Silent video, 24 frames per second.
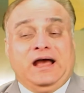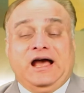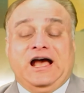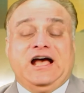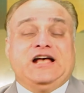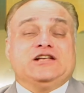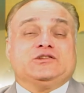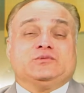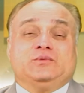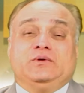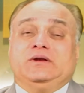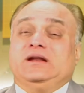
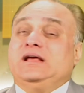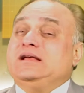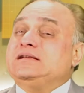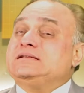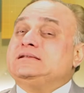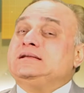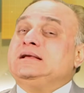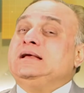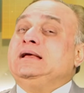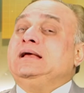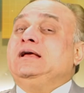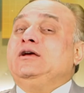as well
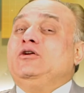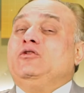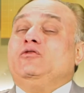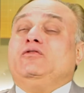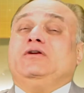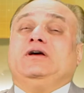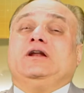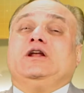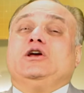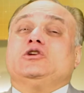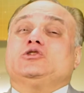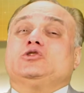as
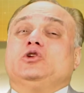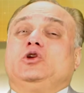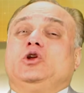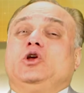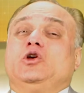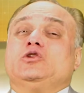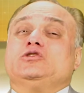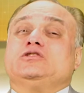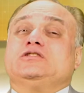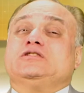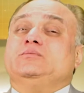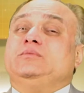financial
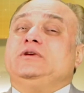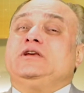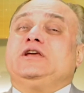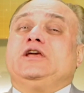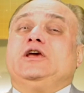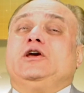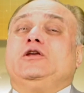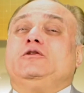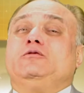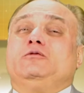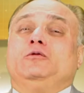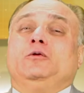losses. Be
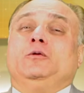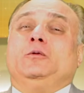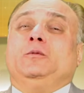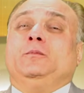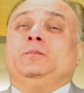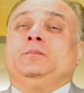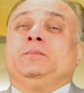careful.